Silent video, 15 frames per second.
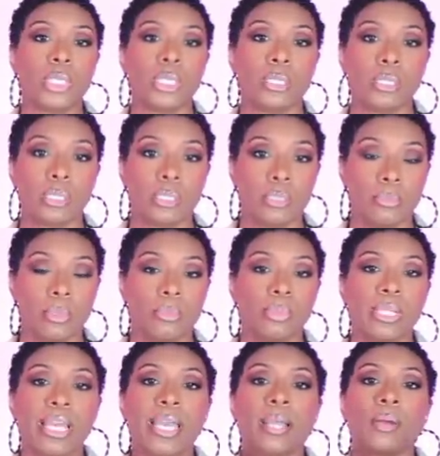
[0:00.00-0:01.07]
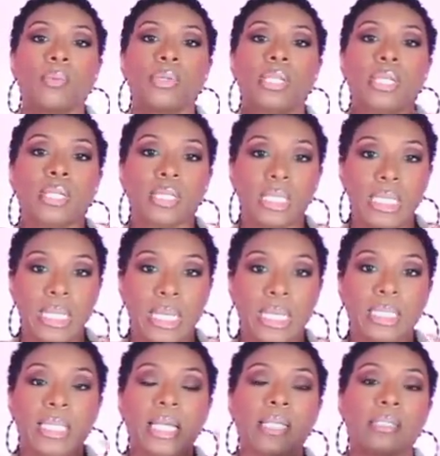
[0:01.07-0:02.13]
needed it to be black. We needed the
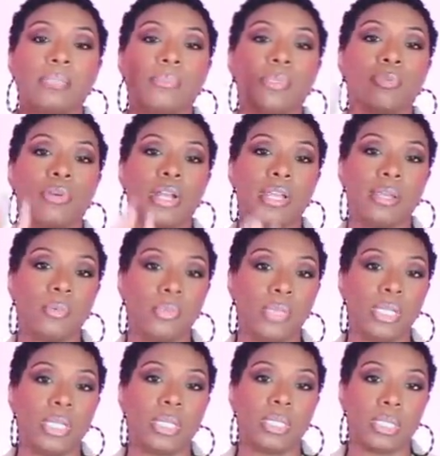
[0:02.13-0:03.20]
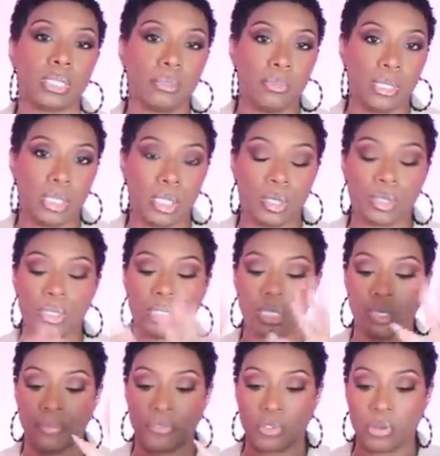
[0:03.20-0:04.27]
neckline to be right and we needed it to be long
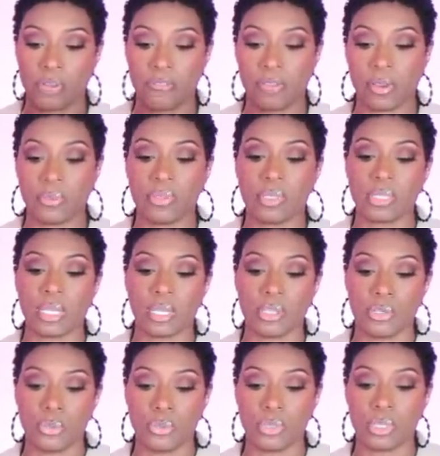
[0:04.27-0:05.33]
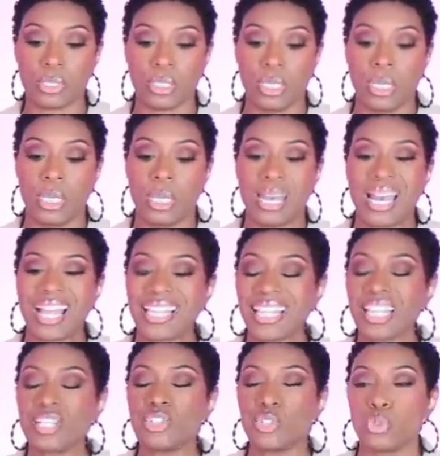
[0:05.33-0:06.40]
sleeve. So I found this at Yuke's. I
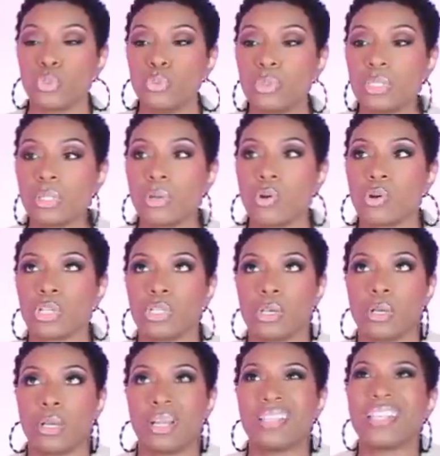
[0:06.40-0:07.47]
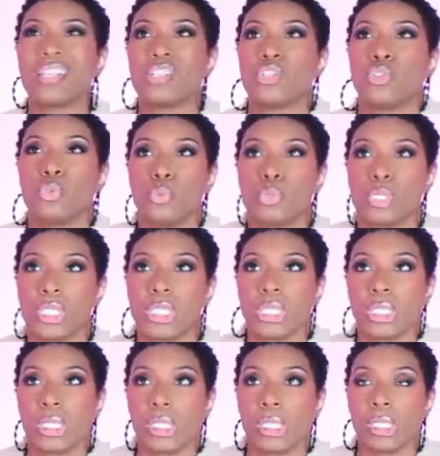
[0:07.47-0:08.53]
think it's
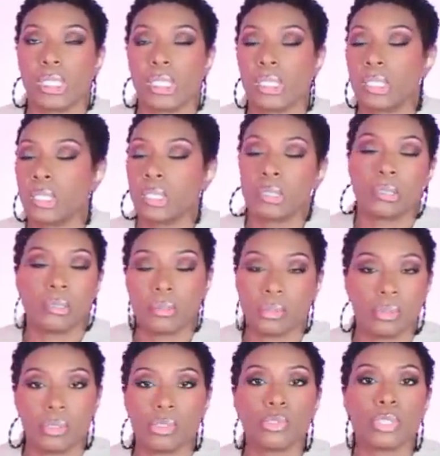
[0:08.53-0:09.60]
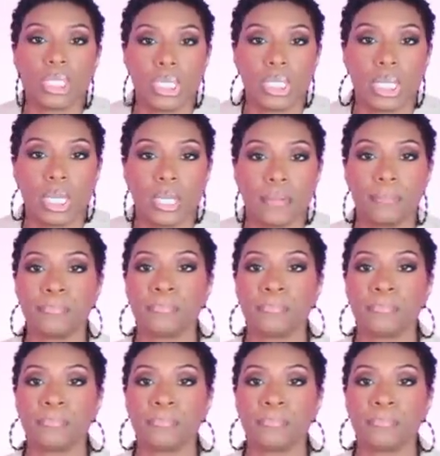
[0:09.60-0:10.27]
Yuke's. You see the name.